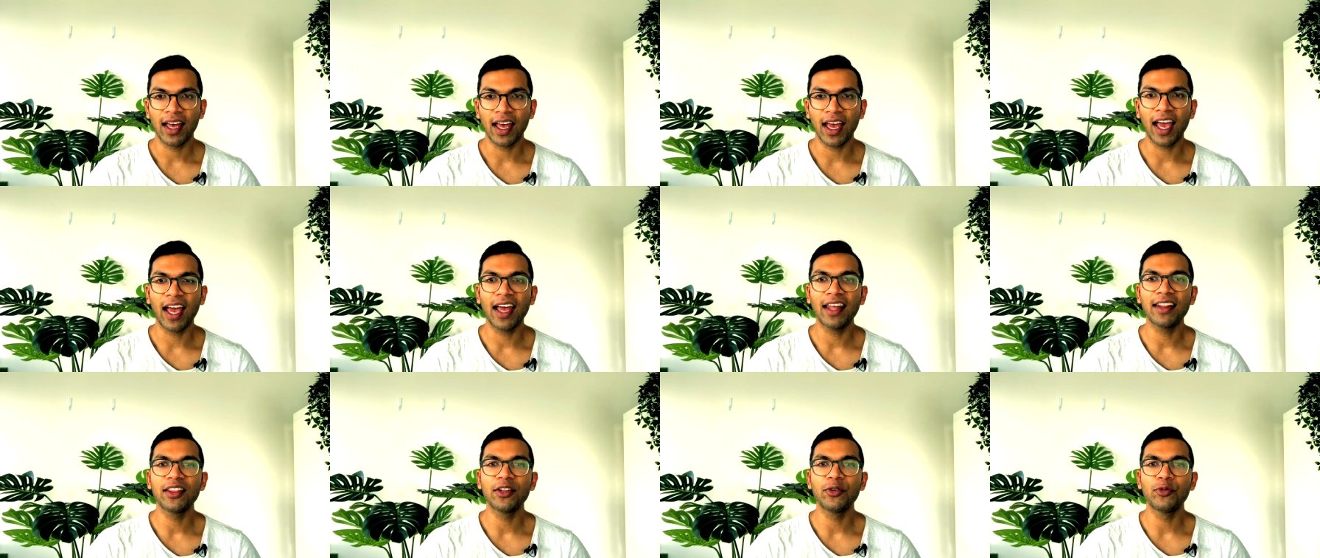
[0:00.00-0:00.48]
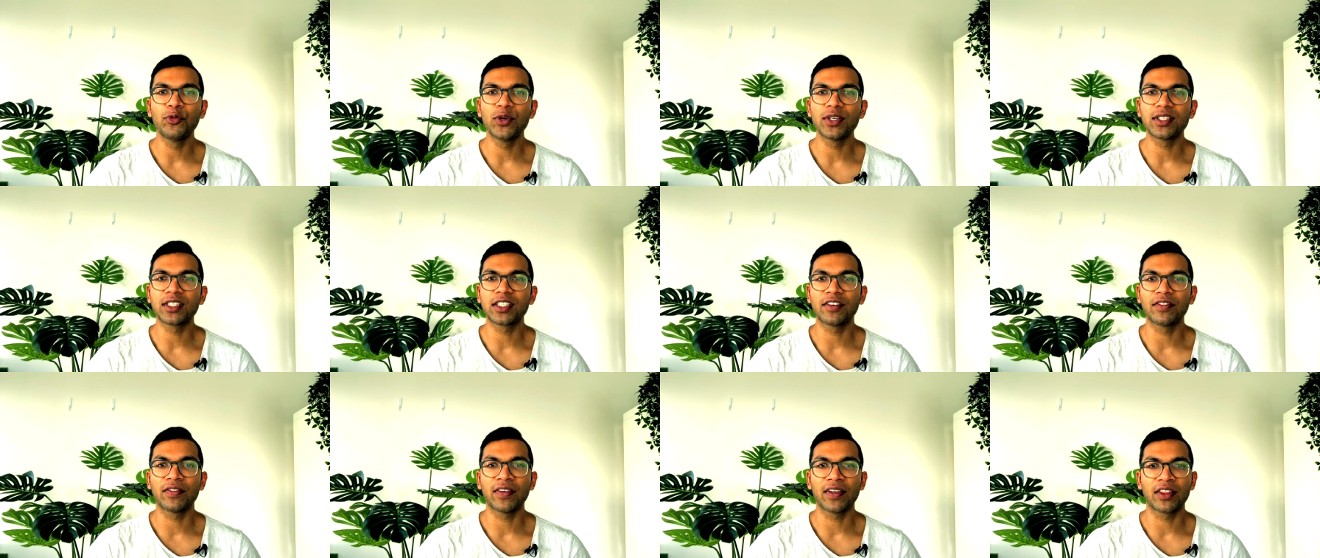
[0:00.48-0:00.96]
and the
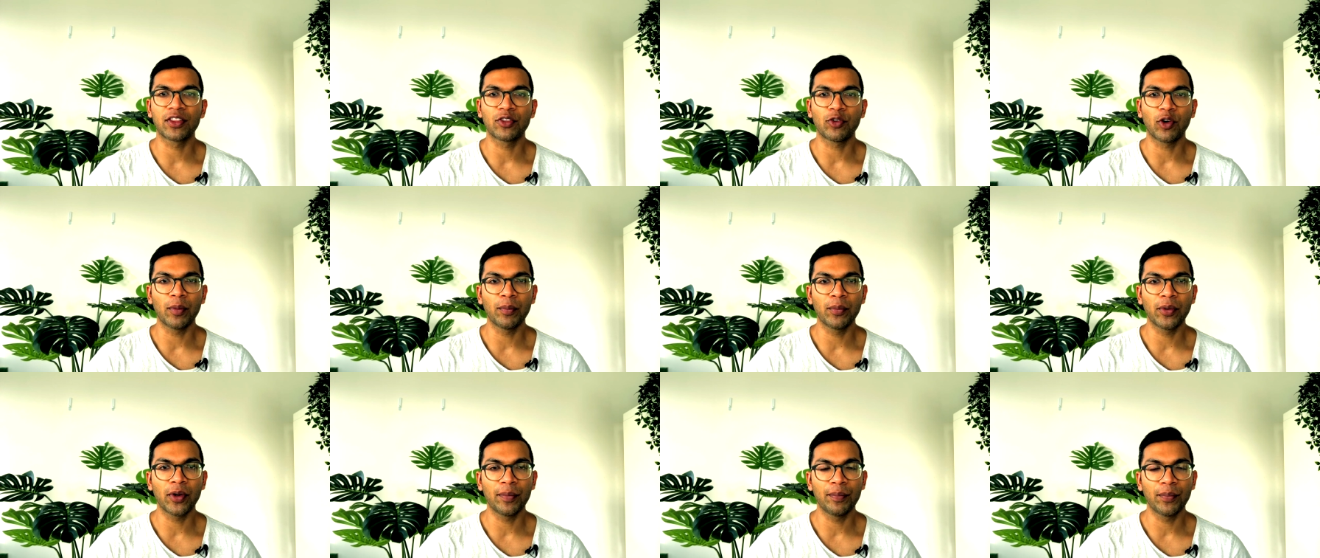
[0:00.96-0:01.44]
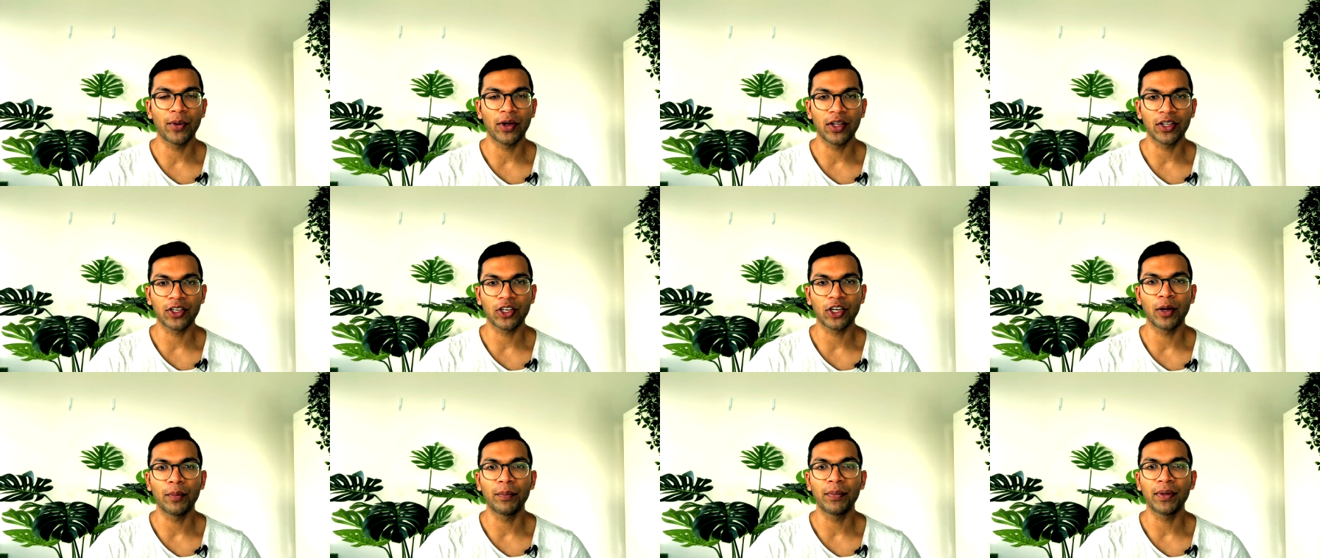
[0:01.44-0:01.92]
risk of a
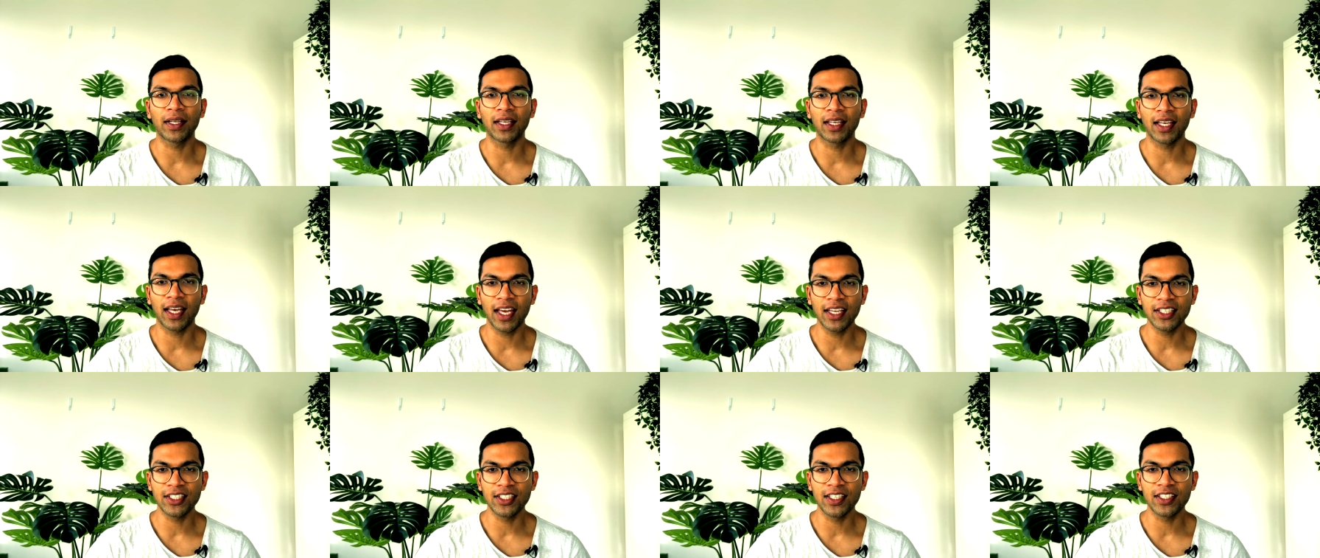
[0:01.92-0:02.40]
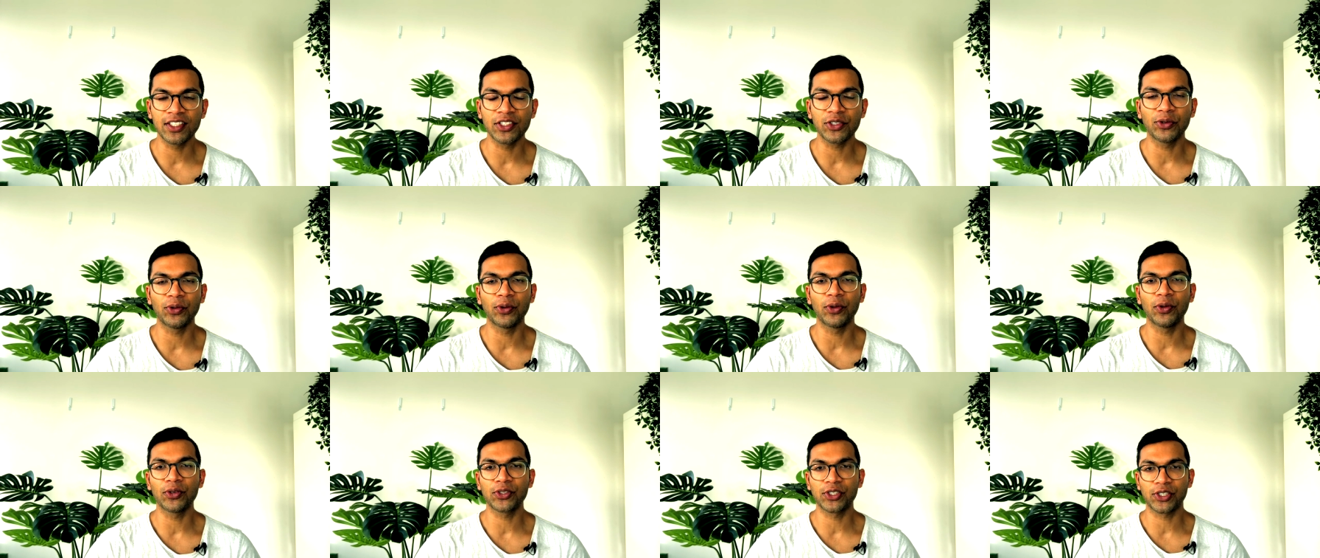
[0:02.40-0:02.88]
thromboembolic complication is
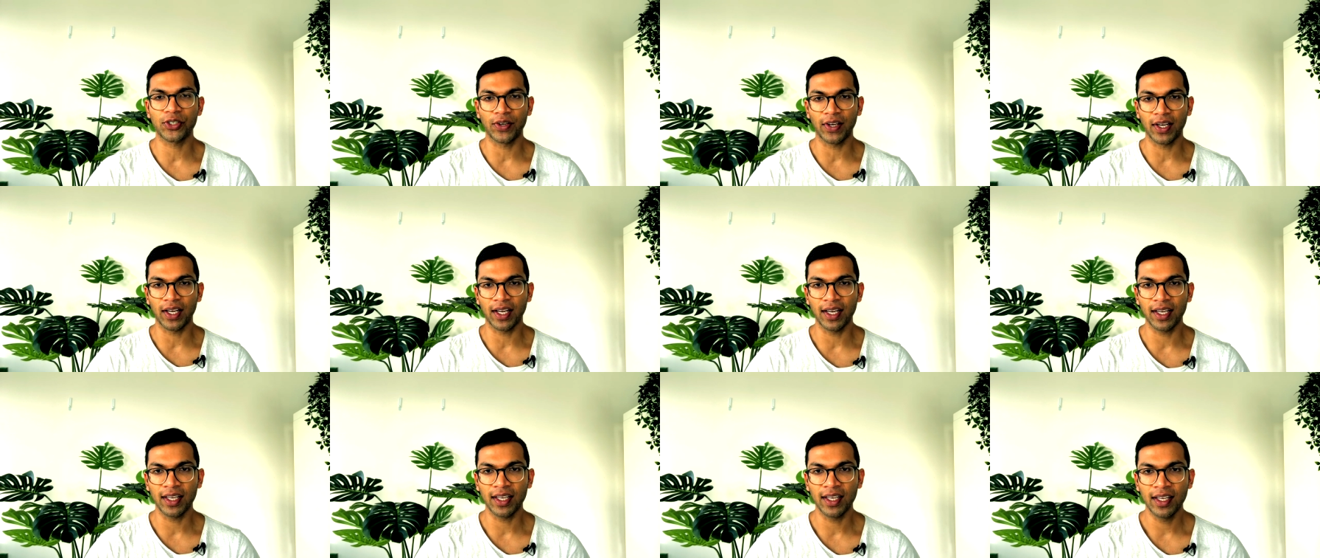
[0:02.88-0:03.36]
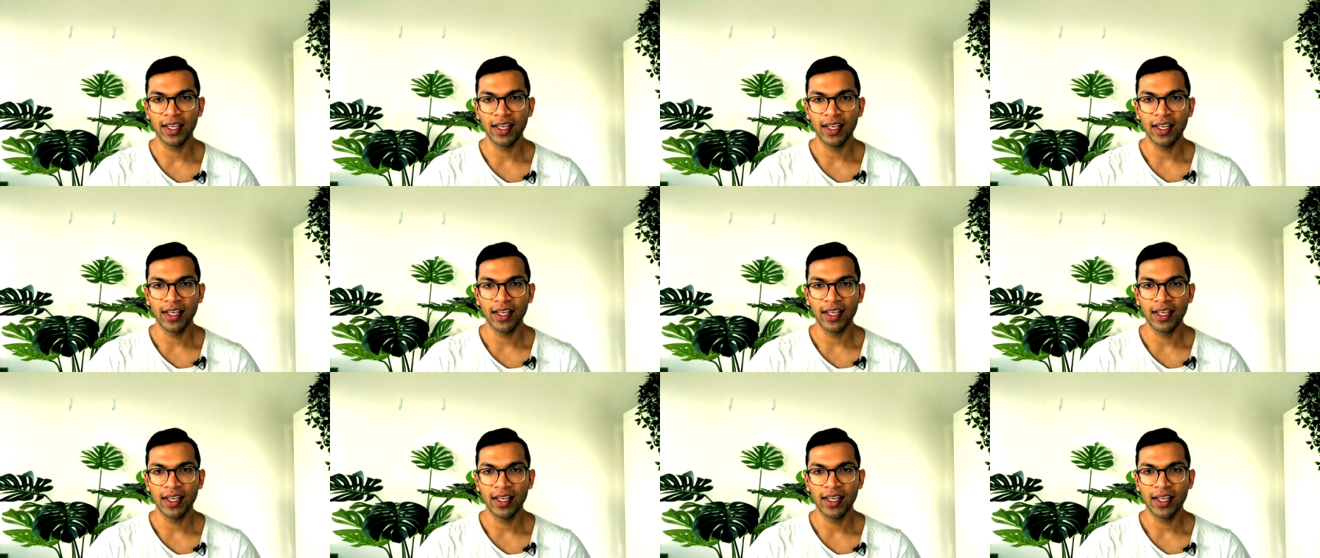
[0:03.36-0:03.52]
also high.